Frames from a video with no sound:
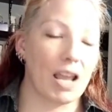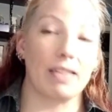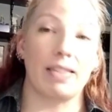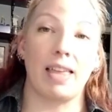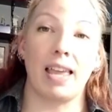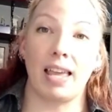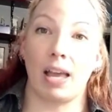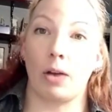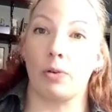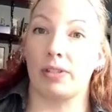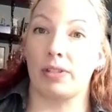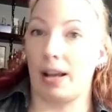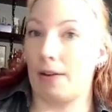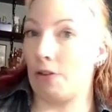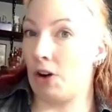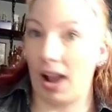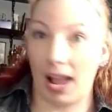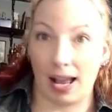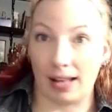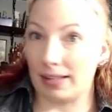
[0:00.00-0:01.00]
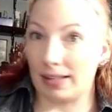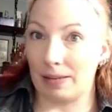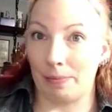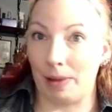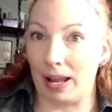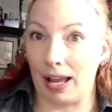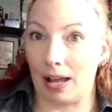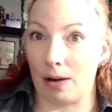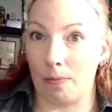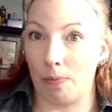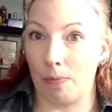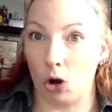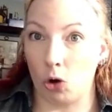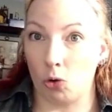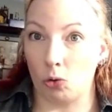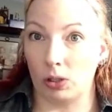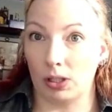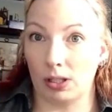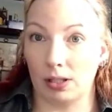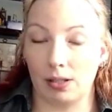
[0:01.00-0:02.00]
thing I was ever asked to make out of
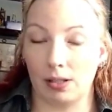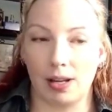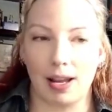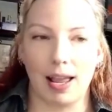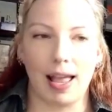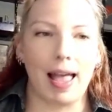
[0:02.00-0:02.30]
bones?